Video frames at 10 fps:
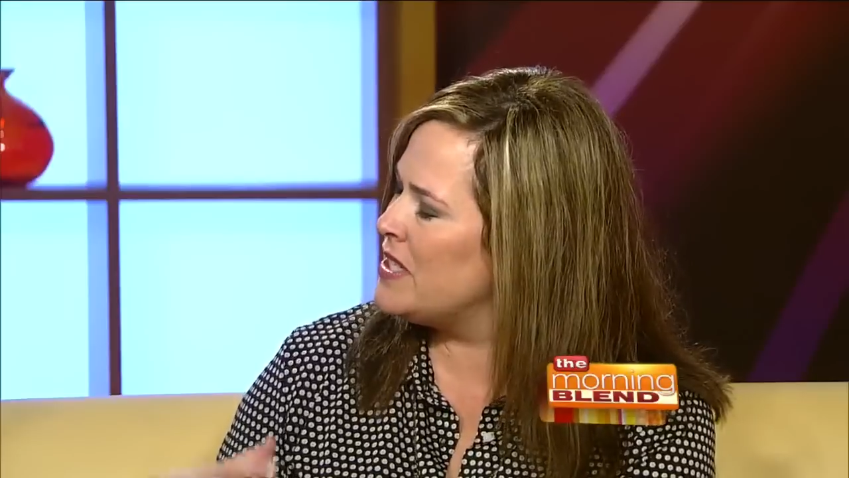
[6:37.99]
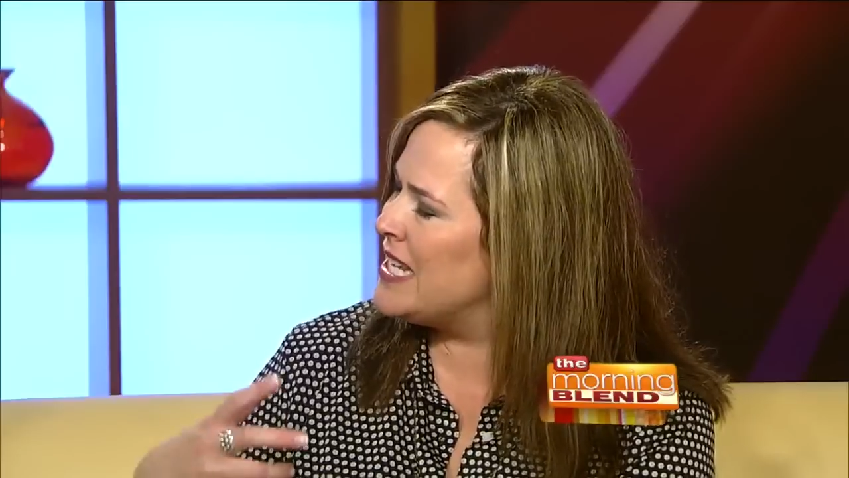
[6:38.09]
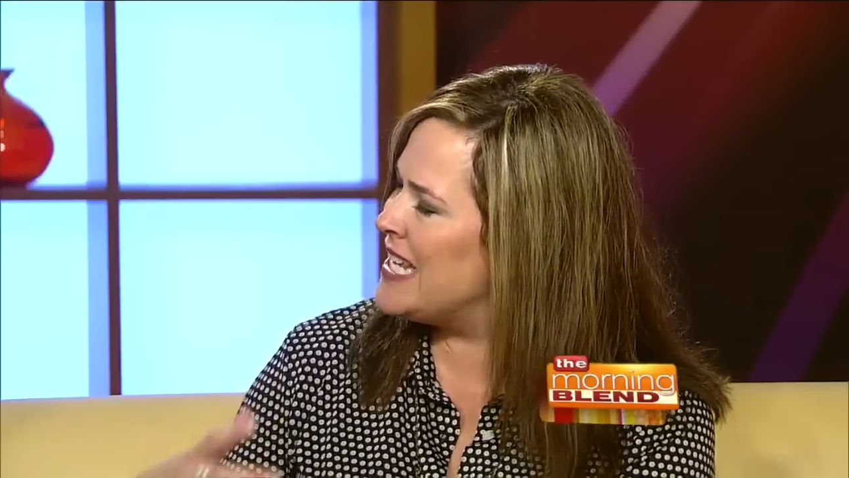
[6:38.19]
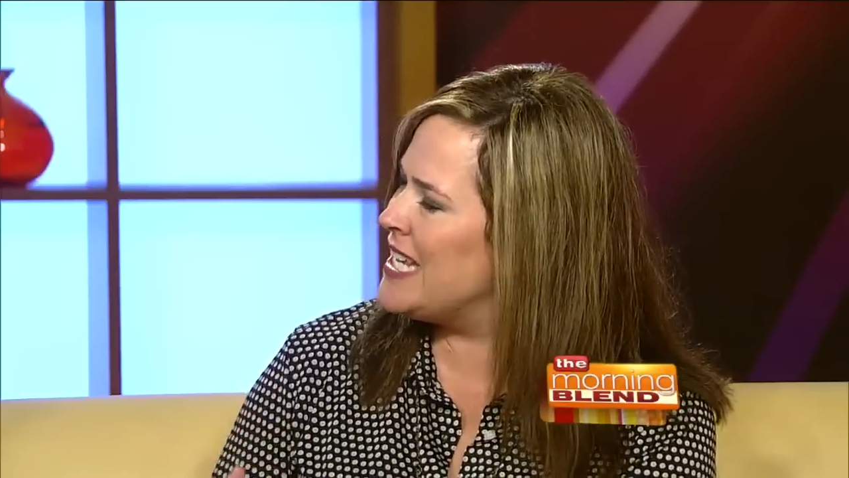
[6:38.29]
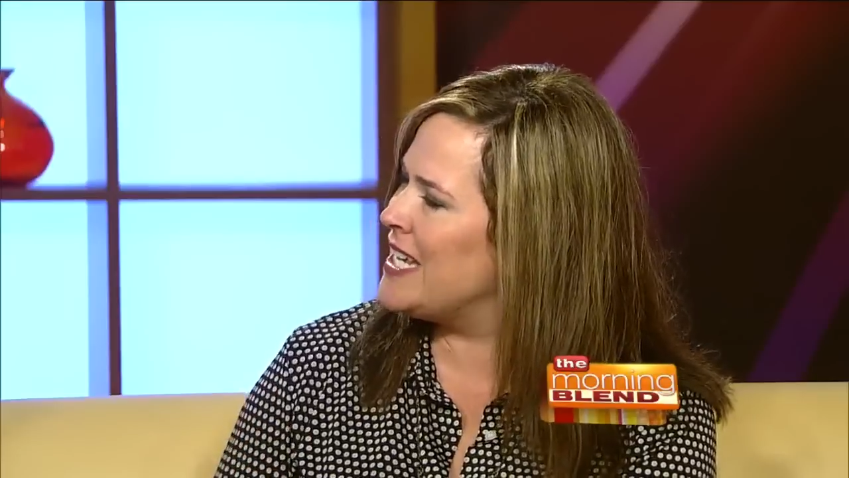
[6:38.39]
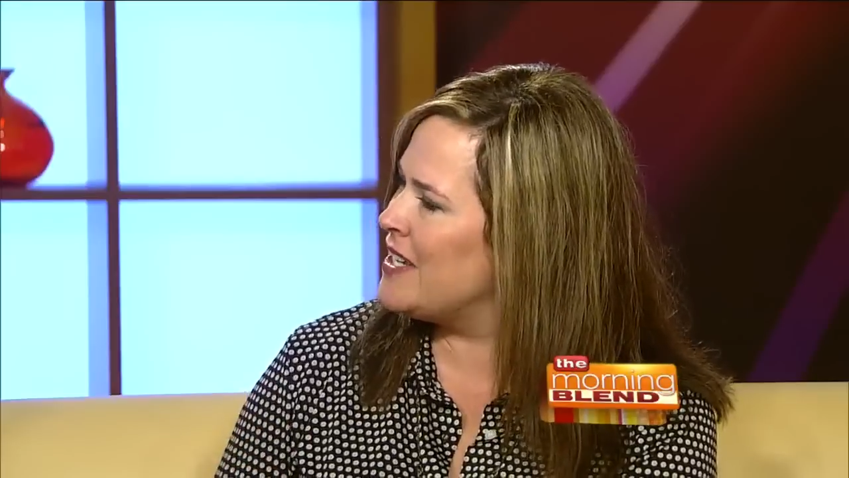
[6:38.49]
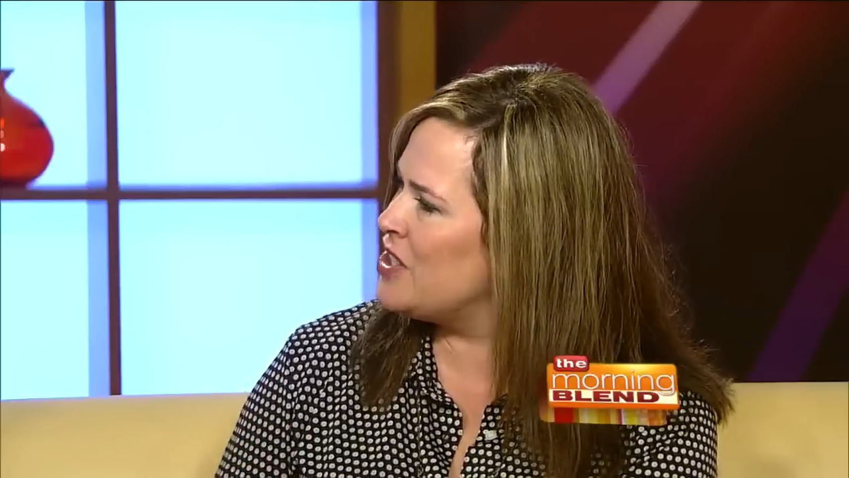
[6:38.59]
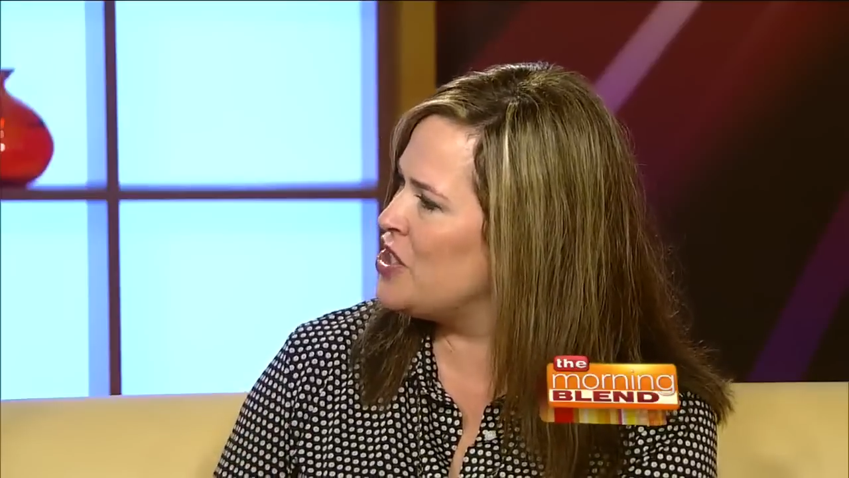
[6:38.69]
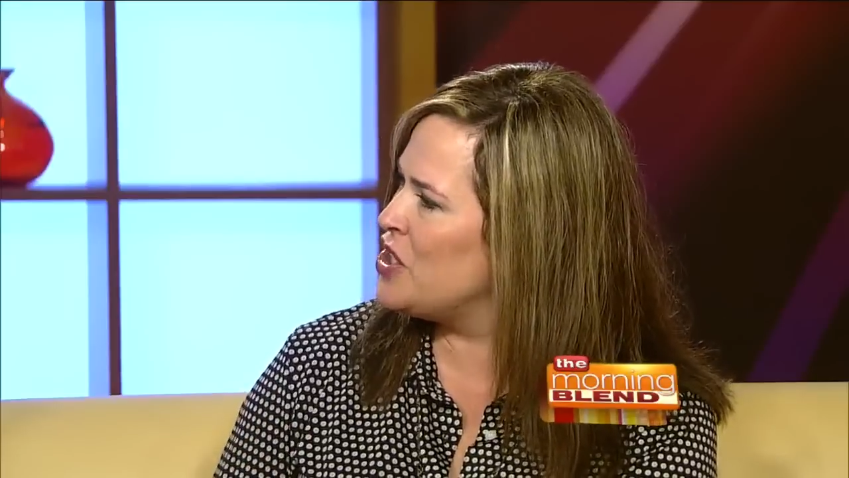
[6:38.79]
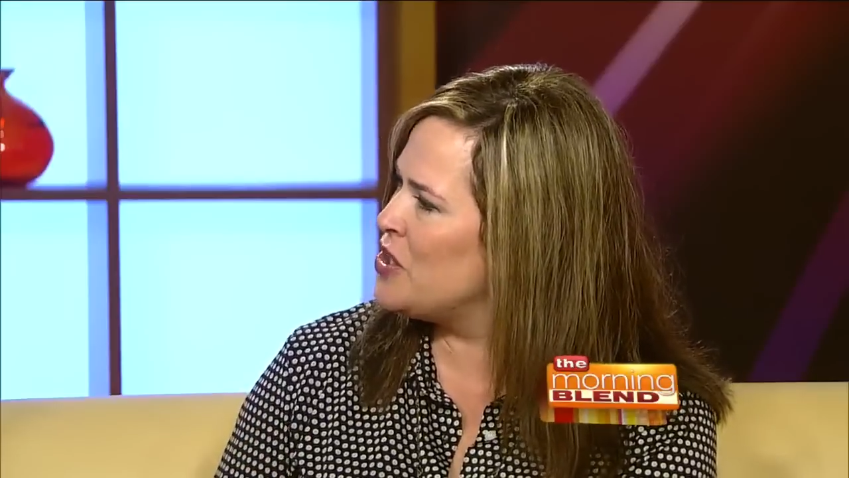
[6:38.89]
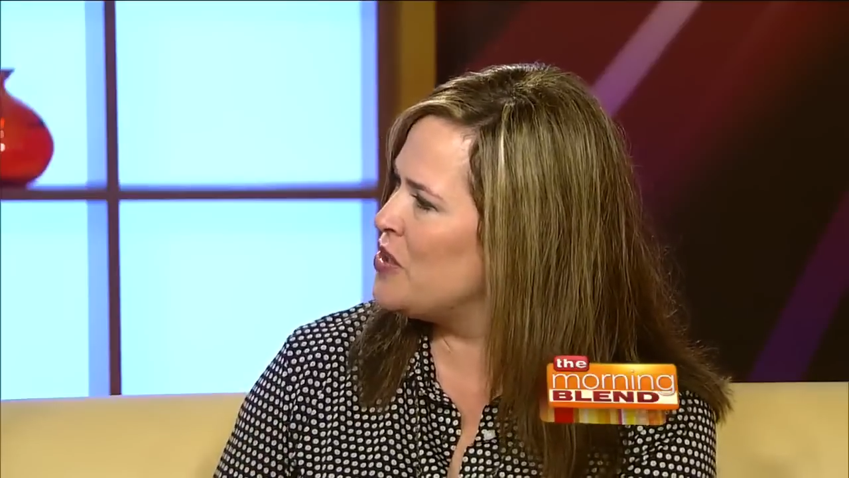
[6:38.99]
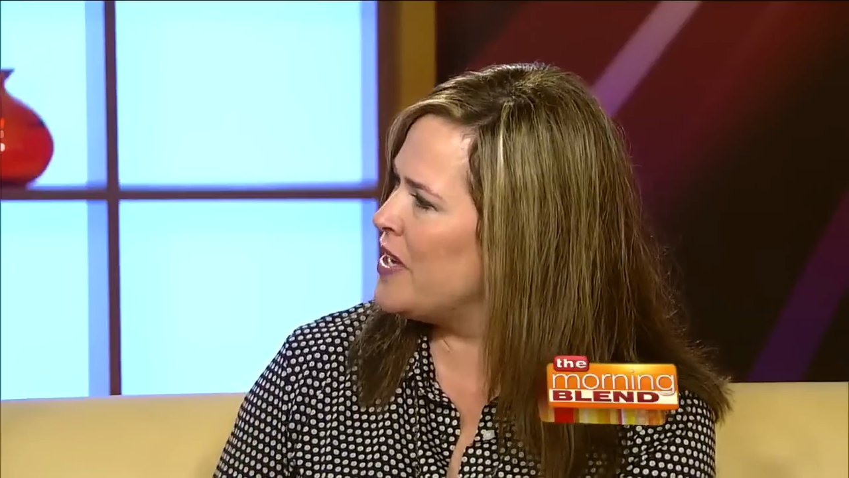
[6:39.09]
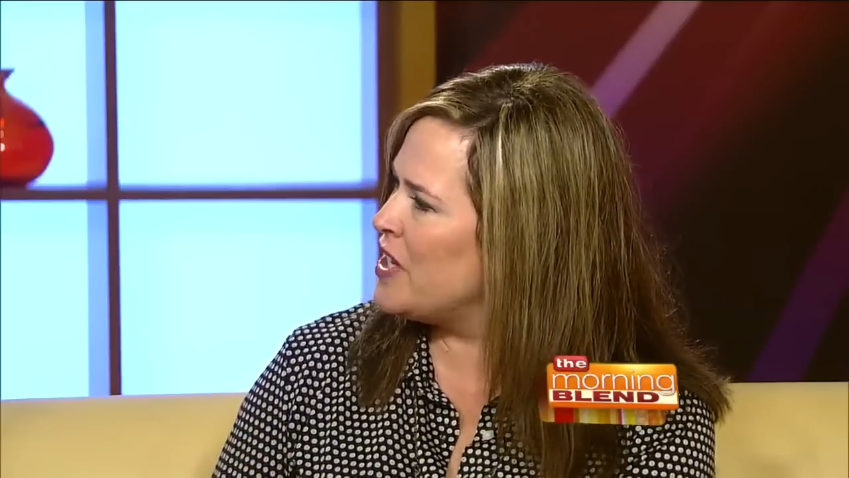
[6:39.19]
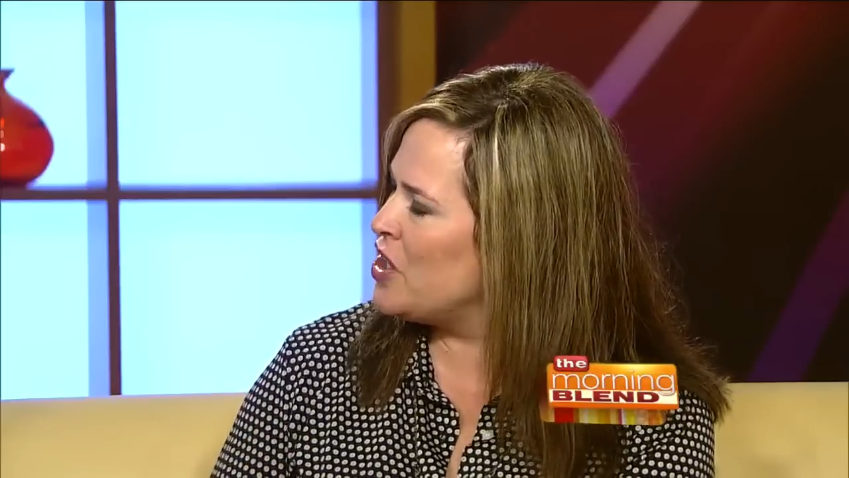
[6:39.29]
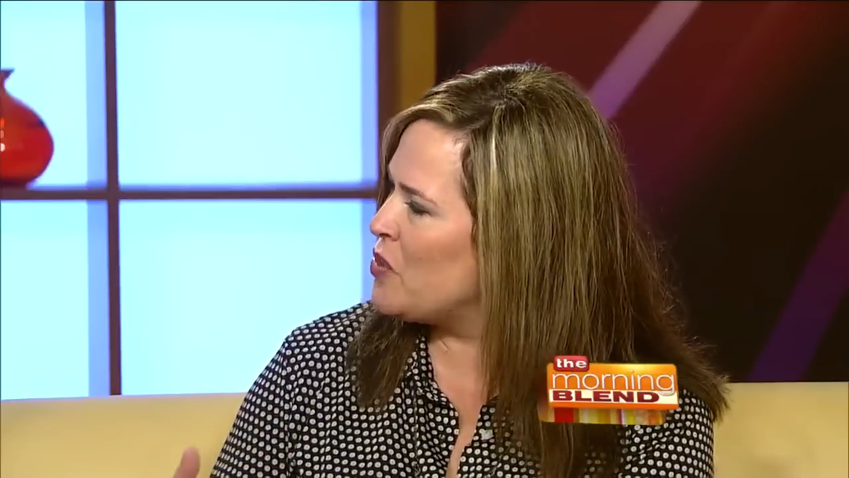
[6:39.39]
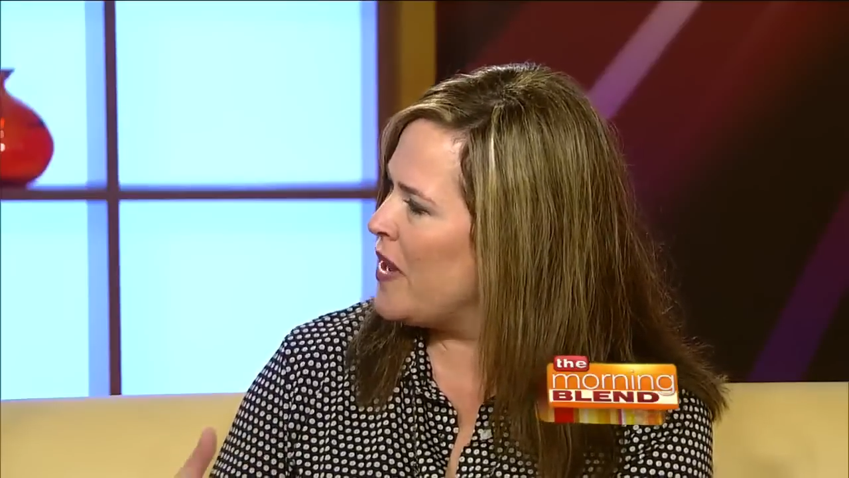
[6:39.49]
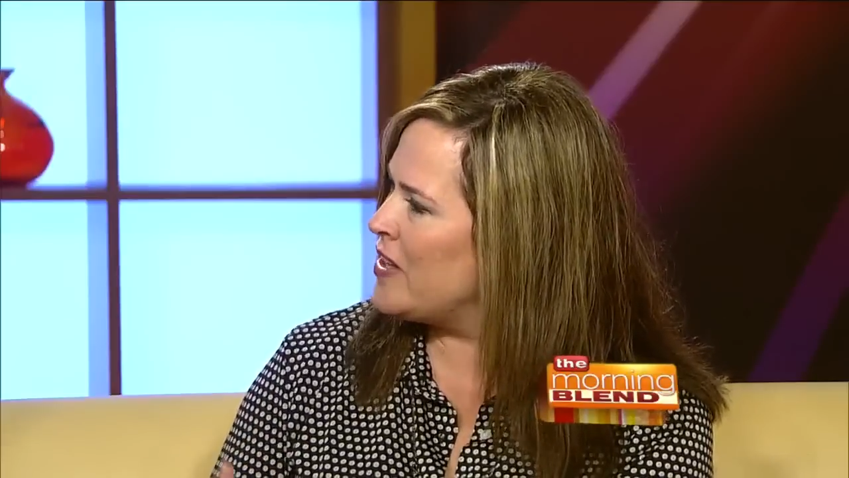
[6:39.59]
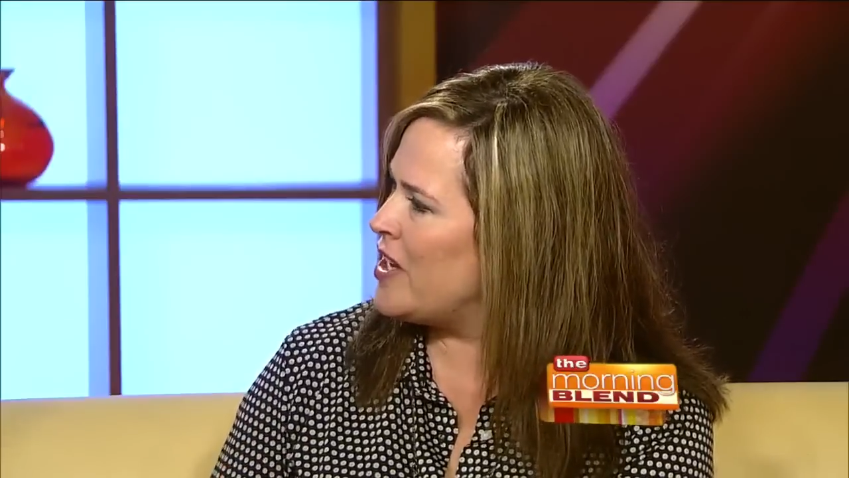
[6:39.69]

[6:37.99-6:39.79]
key to you in your weight